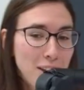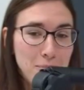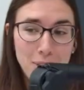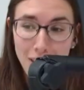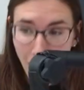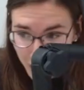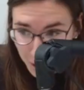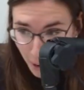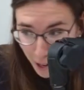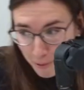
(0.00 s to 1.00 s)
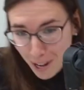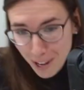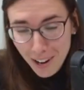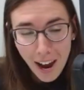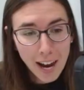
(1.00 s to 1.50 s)
I am not
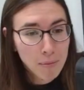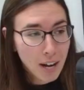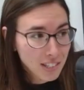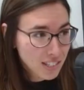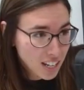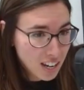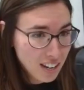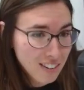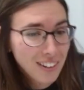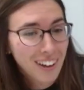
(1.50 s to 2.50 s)
Spider-Man. I am not sticky.